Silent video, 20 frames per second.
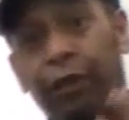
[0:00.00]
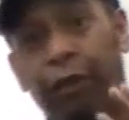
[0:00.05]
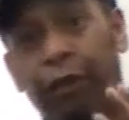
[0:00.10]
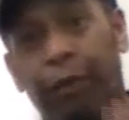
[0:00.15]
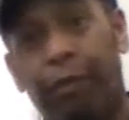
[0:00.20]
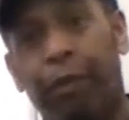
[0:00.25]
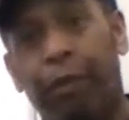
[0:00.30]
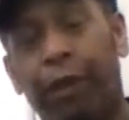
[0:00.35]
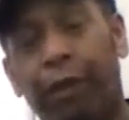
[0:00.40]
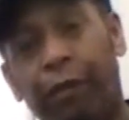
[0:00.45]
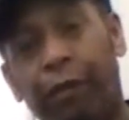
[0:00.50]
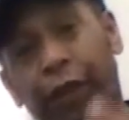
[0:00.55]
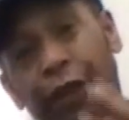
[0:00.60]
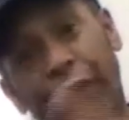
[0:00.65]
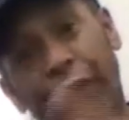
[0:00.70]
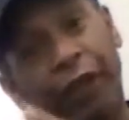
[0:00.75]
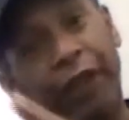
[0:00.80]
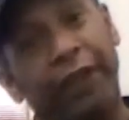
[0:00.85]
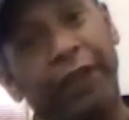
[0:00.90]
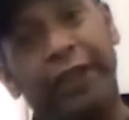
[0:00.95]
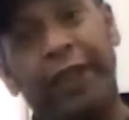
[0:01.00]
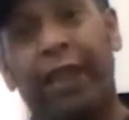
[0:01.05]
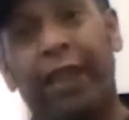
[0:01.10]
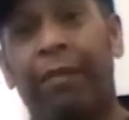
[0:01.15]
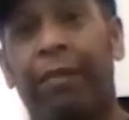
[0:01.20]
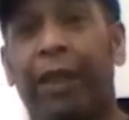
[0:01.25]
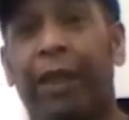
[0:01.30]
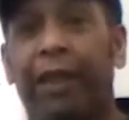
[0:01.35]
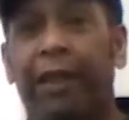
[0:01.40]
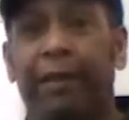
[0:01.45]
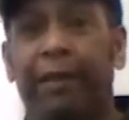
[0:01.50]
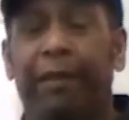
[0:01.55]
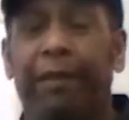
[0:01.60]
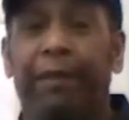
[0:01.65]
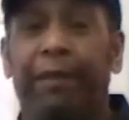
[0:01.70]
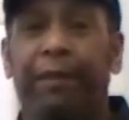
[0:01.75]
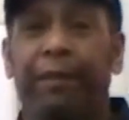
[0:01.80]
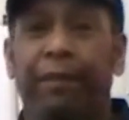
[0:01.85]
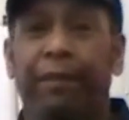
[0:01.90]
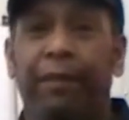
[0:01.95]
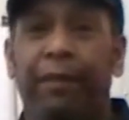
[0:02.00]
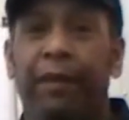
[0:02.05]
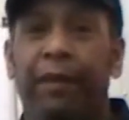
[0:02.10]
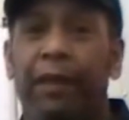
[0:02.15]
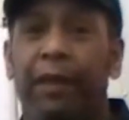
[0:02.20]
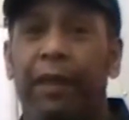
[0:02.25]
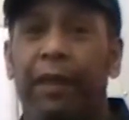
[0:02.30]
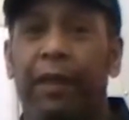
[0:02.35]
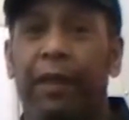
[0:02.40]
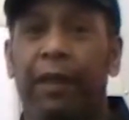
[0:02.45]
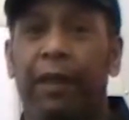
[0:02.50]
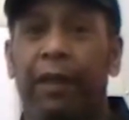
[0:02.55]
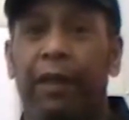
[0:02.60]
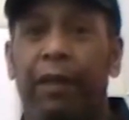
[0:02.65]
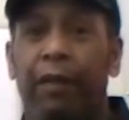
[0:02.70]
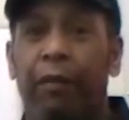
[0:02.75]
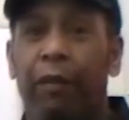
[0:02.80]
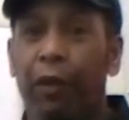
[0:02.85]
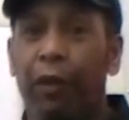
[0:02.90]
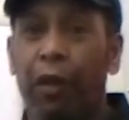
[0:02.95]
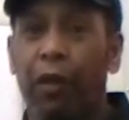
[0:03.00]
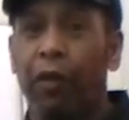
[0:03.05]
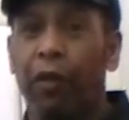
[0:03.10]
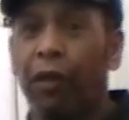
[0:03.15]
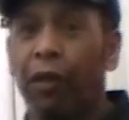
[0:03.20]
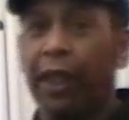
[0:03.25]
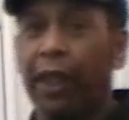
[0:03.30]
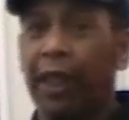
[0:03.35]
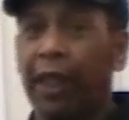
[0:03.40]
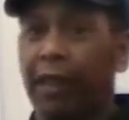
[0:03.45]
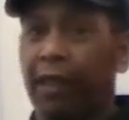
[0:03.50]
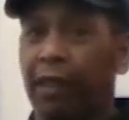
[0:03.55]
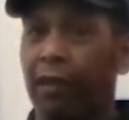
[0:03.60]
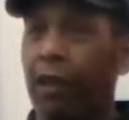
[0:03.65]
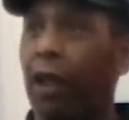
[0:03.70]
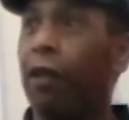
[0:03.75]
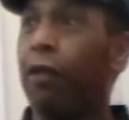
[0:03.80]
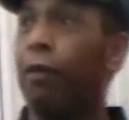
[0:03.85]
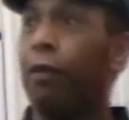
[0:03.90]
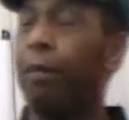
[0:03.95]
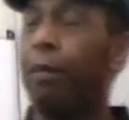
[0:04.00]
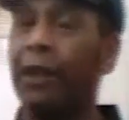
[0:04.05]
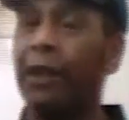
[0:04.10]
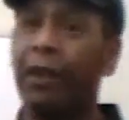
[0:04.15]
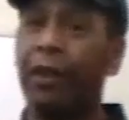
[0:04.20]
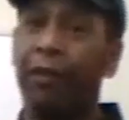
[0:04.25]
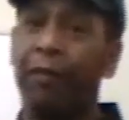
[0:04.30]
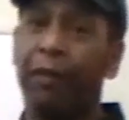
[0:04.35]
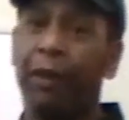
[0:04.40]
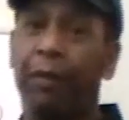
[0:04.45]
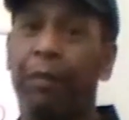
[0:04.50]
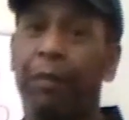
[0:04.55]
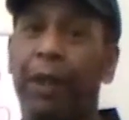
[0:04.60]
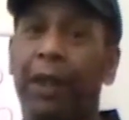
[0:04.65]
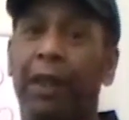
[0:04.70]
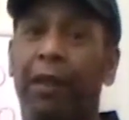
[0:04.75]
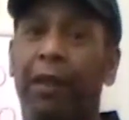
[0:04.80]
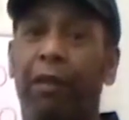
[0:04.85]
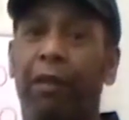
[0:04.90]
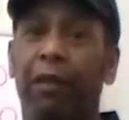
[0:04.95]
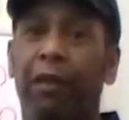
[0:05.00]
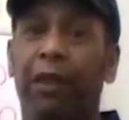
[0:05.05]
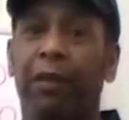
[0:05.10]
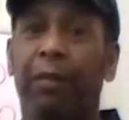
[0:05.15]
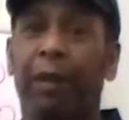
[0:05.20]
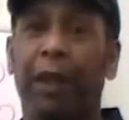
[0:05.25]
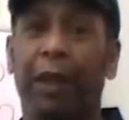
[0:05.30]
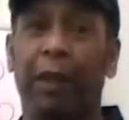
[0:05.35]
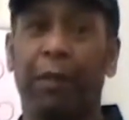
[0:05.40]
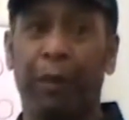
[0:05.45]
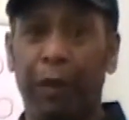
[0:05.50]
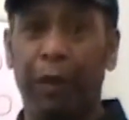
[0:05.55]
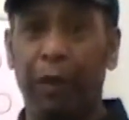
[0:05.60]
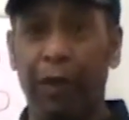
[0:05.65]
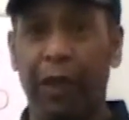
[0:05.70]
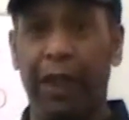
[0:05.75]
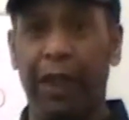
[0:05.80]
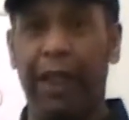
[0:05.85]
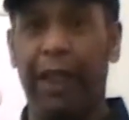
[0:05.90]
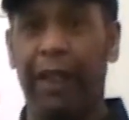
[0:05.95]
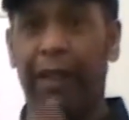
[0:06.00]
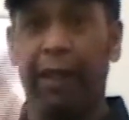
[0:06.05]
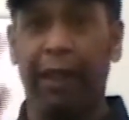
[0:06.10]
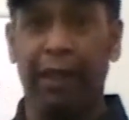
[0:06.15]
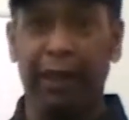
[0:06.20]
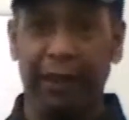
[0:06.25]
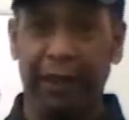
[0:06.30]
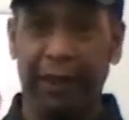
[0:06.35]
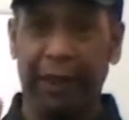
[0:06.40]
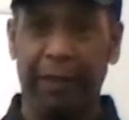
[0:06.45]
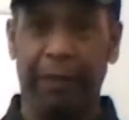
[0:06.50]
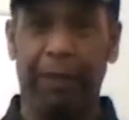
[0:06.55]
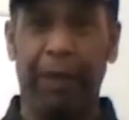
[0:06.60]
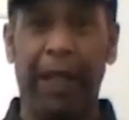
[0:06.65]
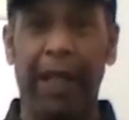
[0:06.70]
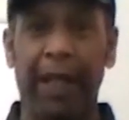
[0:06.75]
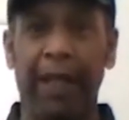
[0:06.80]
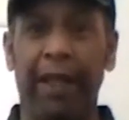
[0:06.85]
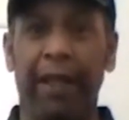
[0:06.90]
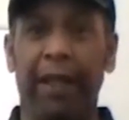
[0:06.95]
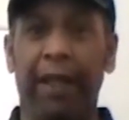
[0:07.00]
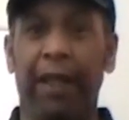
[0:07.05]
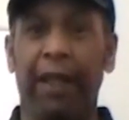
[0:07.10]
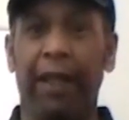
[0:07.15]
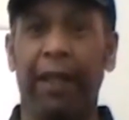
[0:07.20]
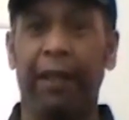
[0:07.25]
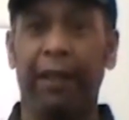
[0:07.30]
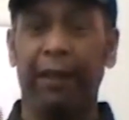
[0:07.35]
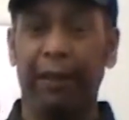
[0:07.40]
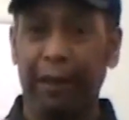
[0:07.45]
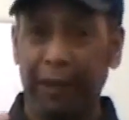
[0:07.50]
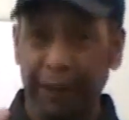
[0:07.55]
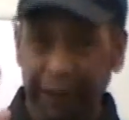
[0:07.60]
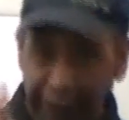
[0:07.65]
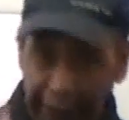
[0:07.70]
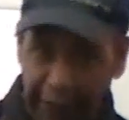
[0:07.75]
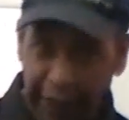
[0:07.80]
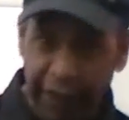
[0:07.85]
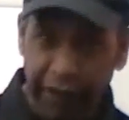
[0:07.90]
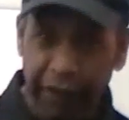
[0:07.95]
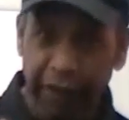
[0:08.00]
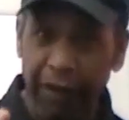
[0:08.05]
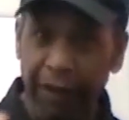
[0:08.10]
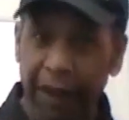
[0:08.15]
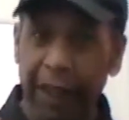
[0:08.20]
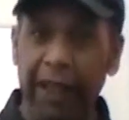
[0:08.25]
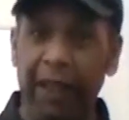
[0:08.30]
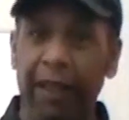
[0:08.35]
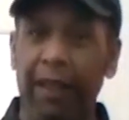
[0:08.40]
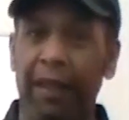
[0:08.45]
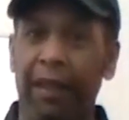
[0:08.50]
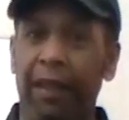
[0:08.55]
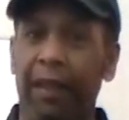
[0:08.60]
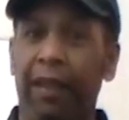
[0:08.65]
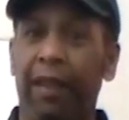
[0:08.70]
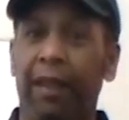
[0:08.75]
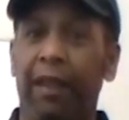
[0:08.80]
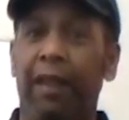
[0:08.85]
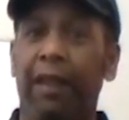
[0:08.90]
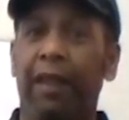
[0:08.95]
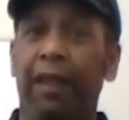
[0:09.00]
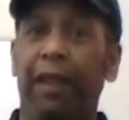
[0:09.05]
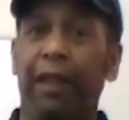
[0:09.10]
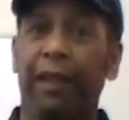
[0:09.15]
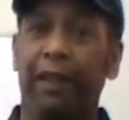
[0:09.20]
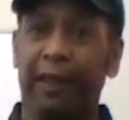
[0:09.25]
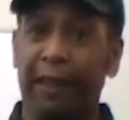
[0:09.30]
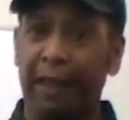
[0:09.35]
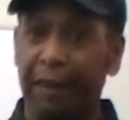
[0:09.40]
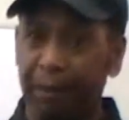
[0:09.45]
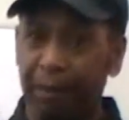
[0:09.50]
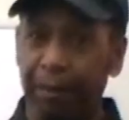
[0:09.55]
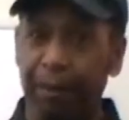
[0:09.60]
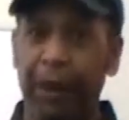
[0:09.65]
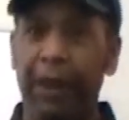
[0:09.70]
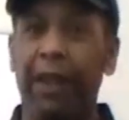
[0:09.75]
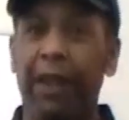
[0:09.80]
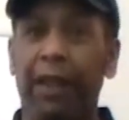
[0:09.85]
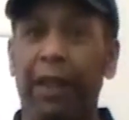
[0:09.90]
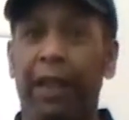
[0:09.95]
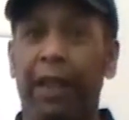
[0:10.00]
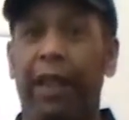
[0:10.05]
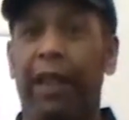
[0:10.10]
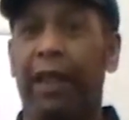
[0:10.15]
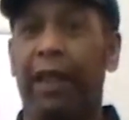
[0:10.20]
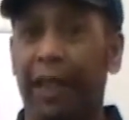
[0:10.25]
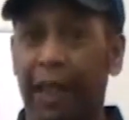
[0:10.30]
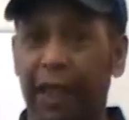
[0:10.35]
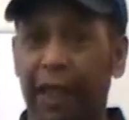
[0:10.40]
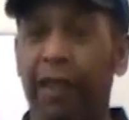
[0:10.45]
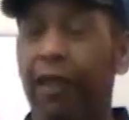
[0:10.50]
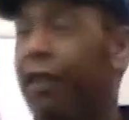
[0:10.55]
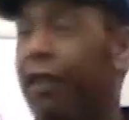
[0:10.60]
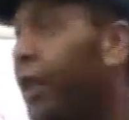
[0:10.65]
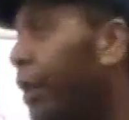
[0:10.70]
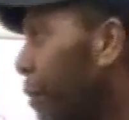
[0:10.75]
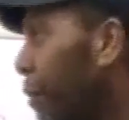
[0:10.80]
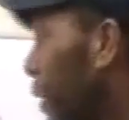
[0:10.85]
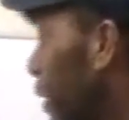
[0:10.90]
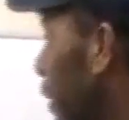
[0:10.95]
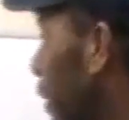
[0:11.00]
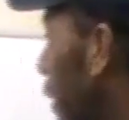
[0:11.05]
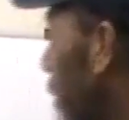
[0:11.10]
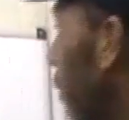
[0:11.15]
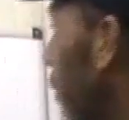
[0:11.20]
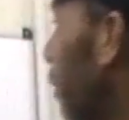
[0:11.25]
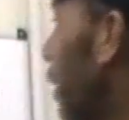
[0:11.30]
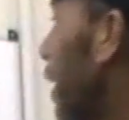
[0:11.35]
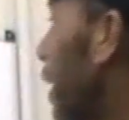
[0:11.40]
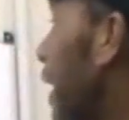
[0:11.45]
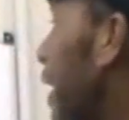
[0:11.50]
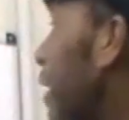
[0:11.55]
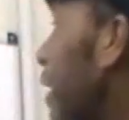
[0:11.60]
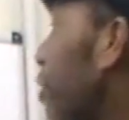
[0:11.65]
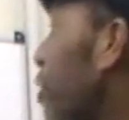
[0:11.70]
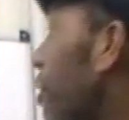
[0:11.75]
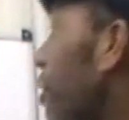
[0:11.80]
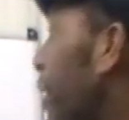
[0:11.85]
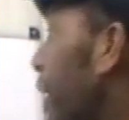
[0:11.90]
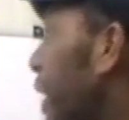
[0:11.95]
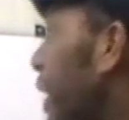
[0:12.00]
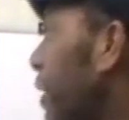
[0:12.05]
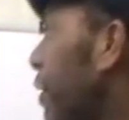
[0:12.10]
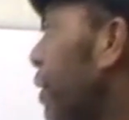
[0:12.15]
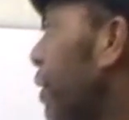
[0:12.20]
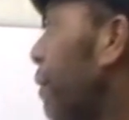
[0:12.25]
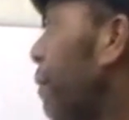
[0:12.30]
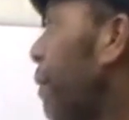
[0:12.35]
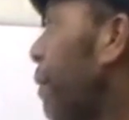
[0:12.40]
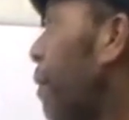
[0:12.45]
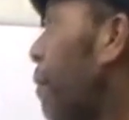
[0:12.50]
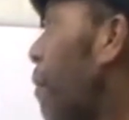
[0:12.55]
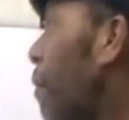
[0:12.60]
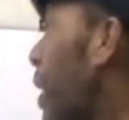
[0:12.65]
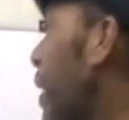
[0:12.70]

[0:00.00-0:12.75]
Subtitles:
to a point where you can celebrate it. We're not looking at the total picture of you being a non-smoker. We're looking at step A, getting you there. Step B, getting you there. We're looking at trying to get you from